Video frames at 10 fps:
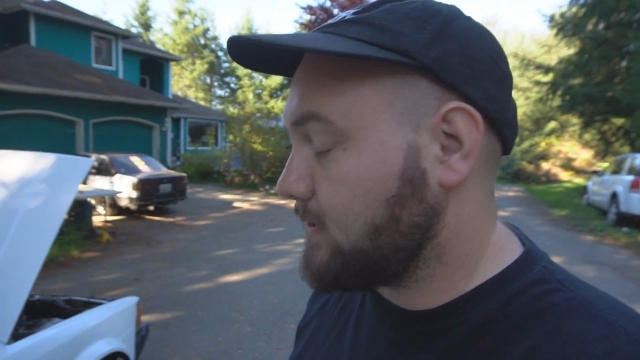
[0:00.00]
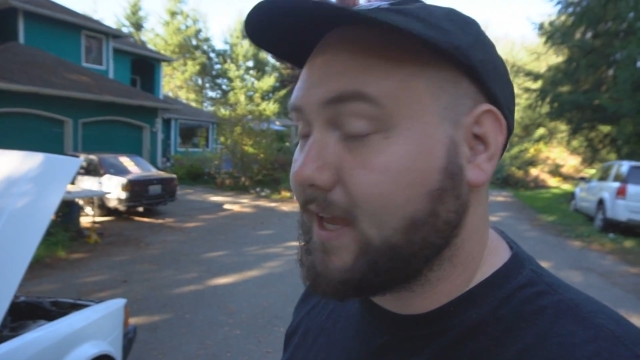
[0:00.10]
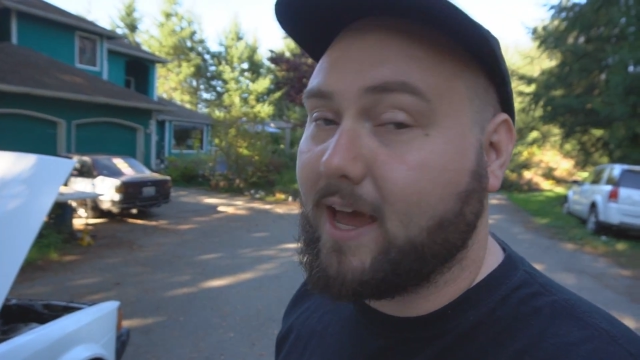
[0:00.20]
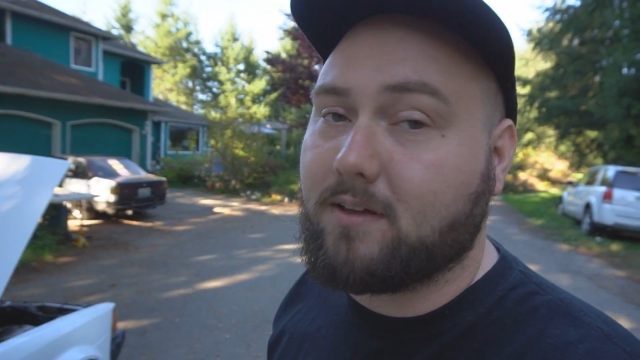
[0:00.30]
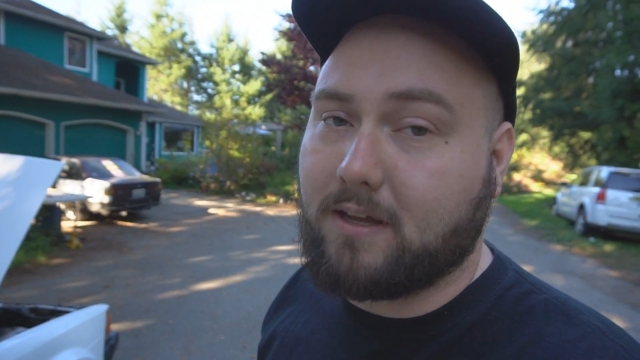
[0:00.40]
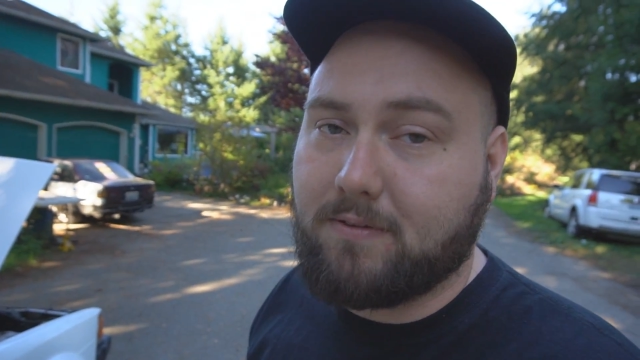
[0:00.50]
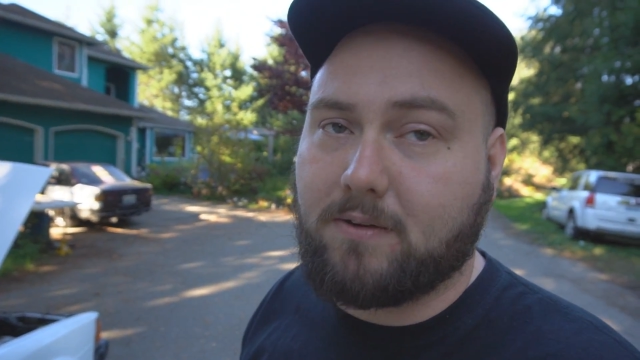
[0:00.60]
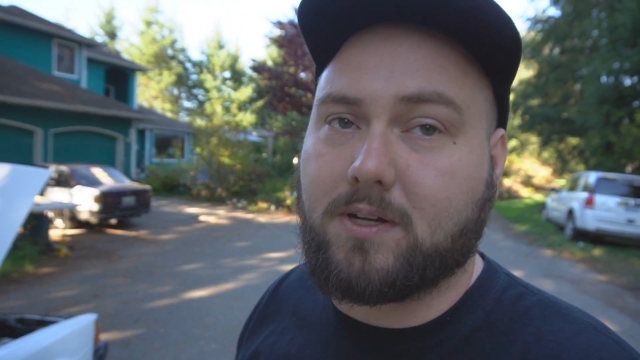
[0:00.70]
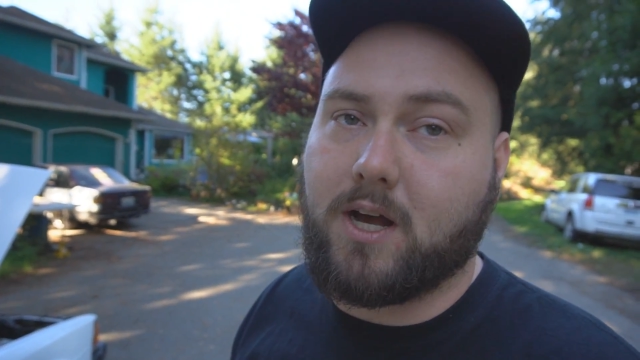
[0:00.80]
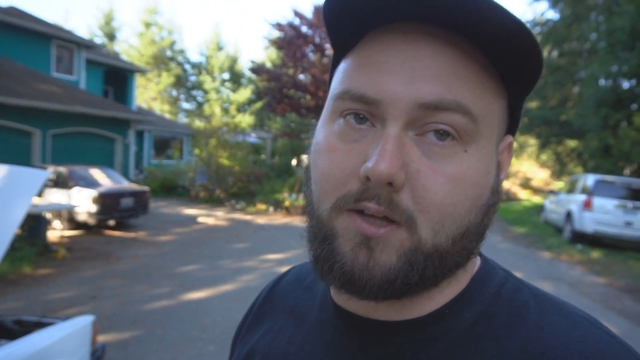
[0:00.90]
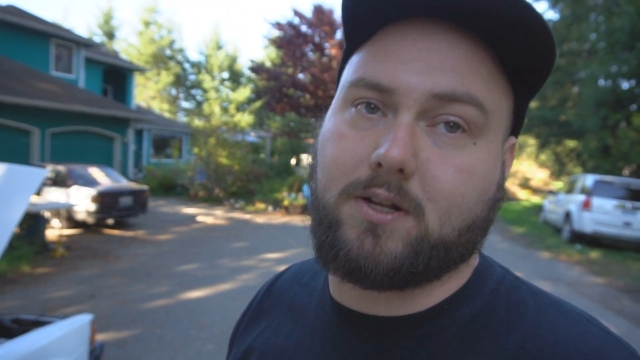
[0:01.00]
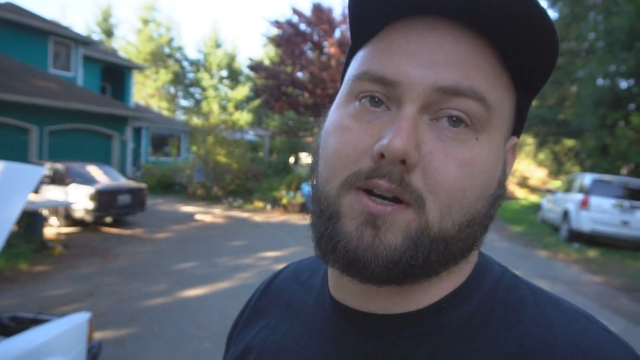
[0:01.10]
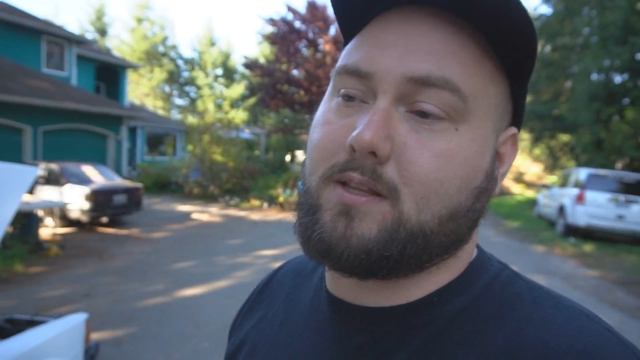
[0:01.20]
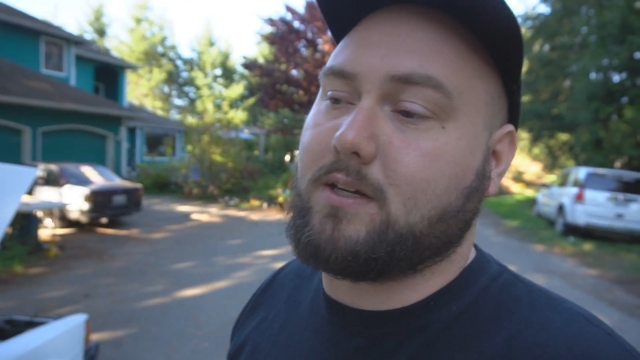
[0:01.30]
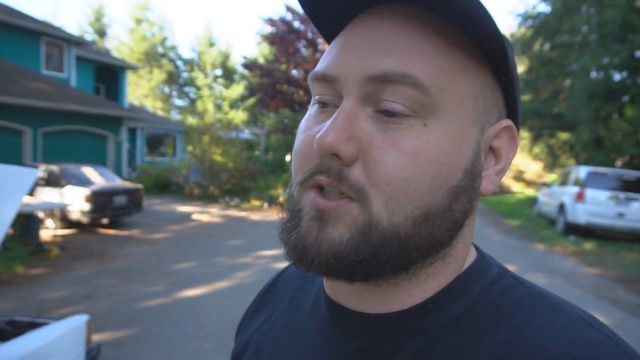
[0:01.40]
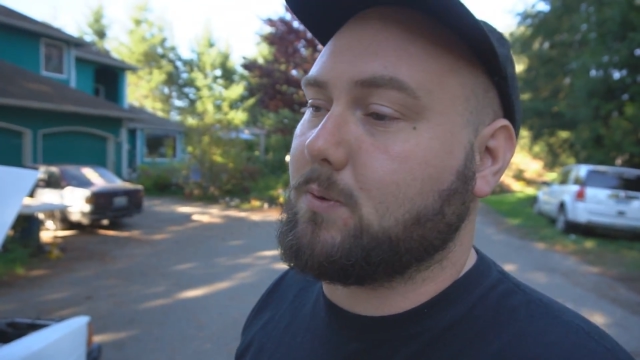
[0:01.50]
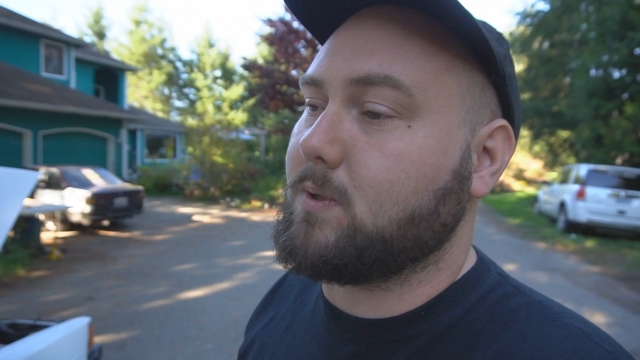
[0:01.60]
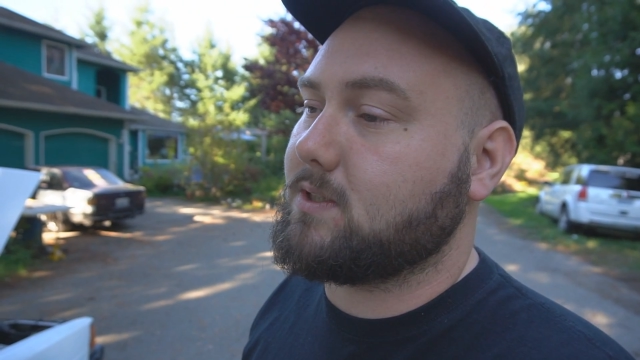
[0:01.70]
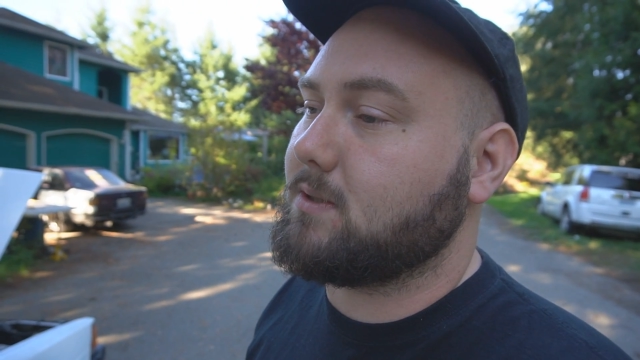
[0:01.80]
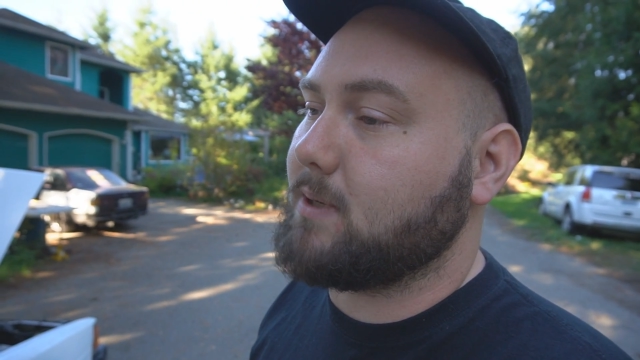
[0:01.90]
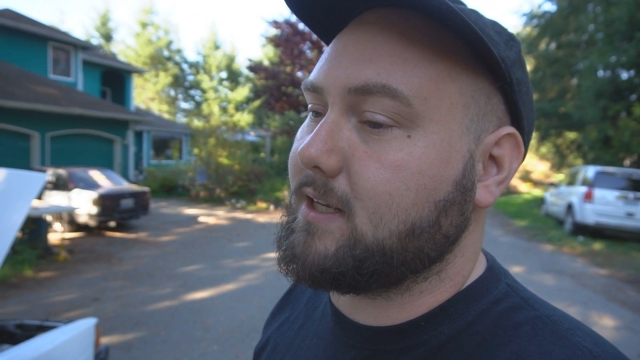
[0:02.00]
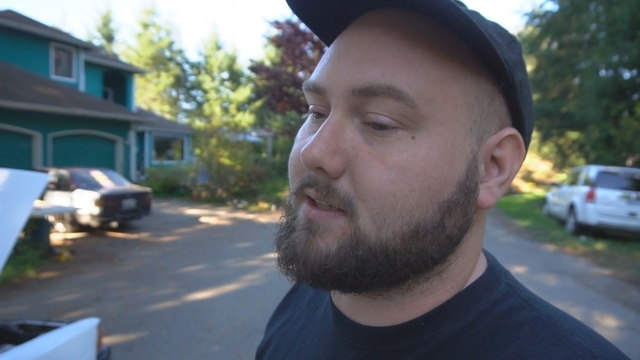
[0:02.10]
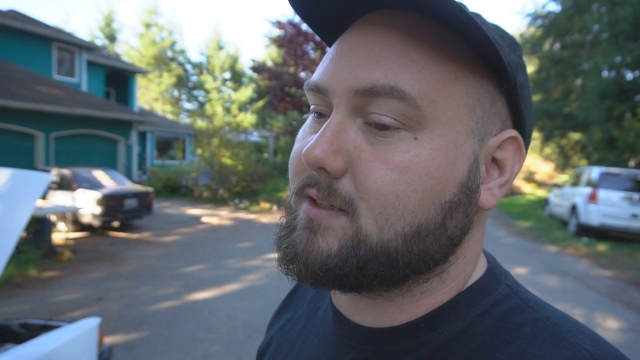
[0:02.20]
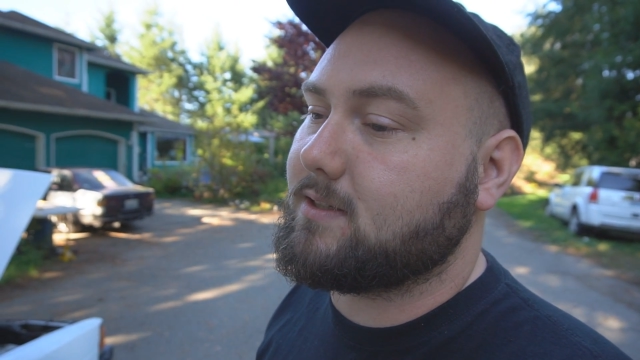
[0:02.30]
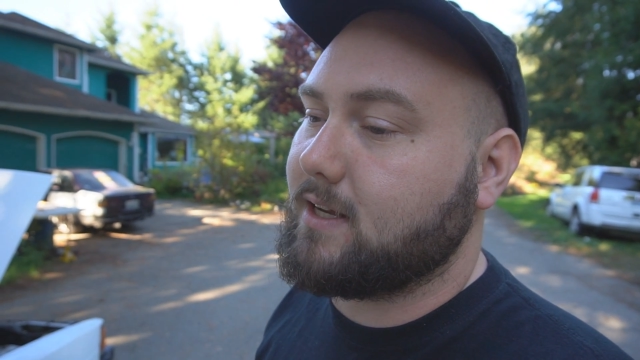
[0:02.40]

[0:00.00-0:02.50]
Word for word: So Kat like found a color that she wants to paint this.